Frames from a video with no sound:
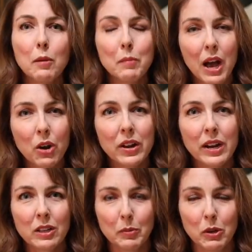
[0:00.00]
A moderate
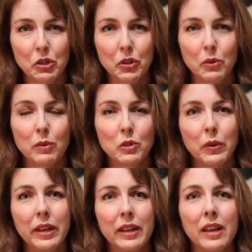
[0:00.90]
exposure was
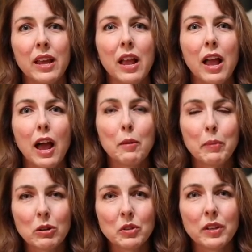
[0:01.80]
when a
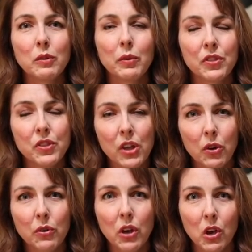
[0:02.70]
person with
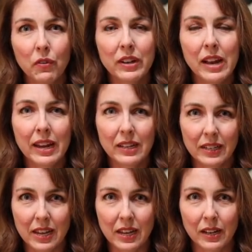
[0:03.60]
known COVID
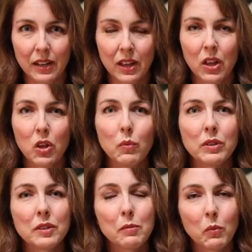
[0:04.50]
19
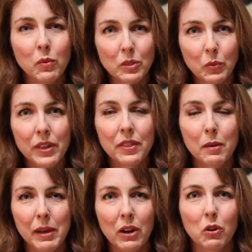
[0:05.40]
was, was with a
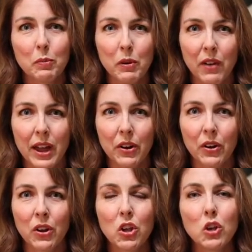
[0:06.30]
medical
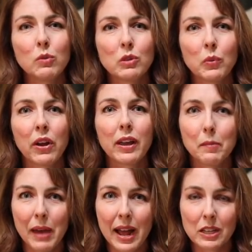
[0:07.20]
provider who was wearing a
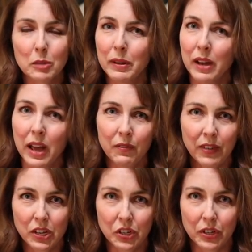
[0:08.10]
mask but not a
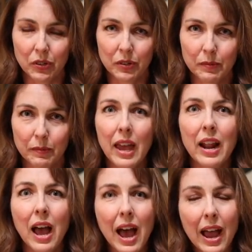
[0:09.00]
face shield. And
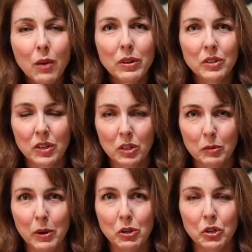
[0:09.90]
a high risk
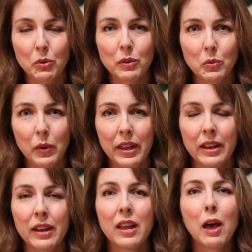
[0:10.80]
exposure was
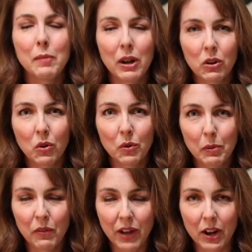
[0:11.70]
when a medical
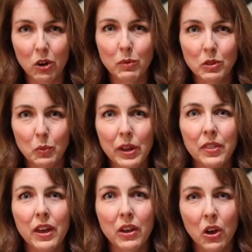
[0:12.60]
provider was with
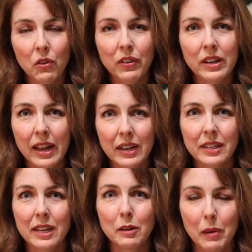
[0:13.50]
a COVID
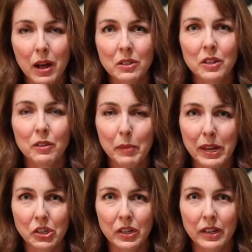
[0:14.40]
19 positive
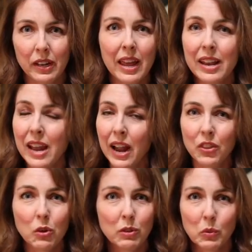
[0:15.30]
patient and
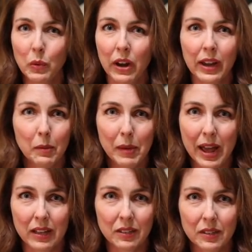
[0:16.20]
neither was wearing a
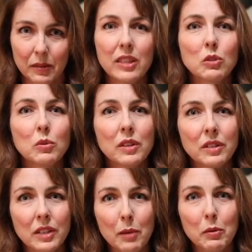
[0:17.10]
mask. This was a
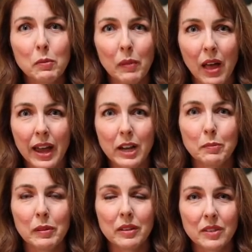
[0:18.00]
double blind,
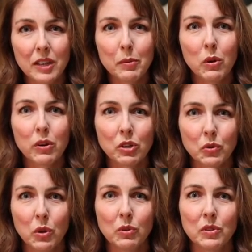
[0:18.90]
placebo
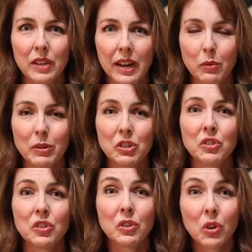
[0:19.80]
controlled study, which
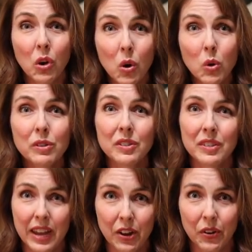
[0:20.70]
is the gold
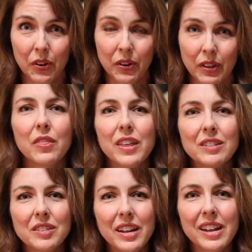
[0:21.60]
standard. They
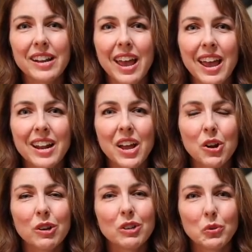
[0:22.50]
studied
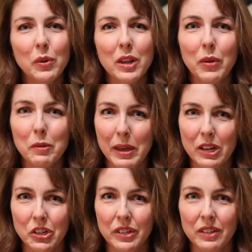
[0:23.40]
821
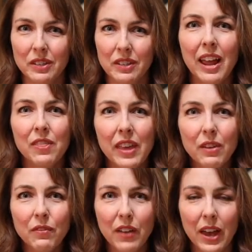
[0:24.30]
patients and
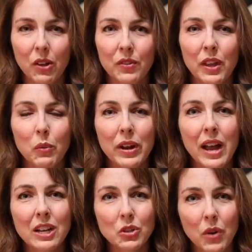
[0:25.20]
they found that when
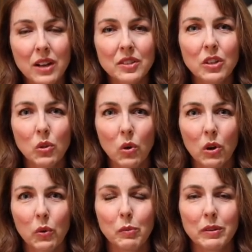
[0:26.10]

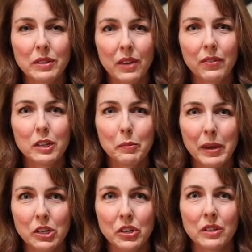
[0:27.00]
hydroxychloroquine was given to
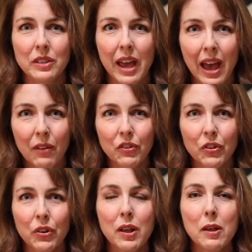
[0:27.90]
patients
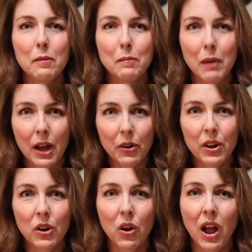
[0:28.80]
after
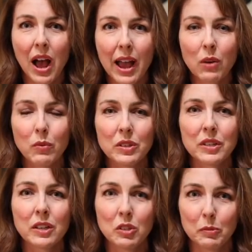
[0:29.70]
moderate or high risk
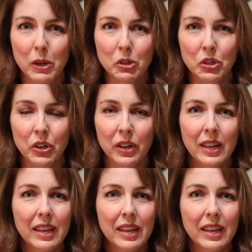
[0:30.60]
exposure,